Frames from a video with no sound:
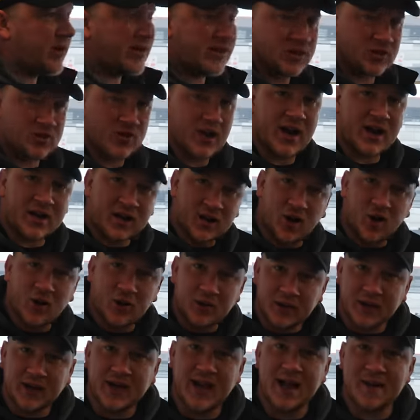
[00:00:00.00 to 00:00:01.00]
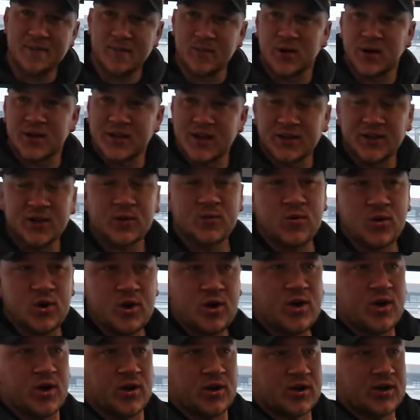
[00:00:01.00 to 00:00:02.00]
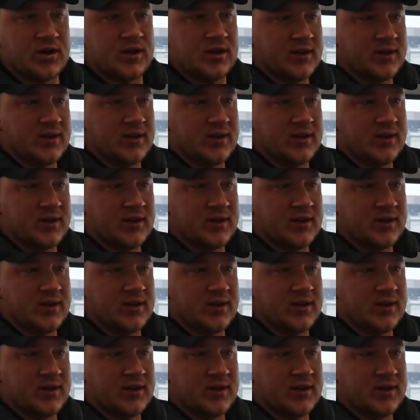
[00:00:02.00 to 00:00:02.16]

around the track on the camera, they don't look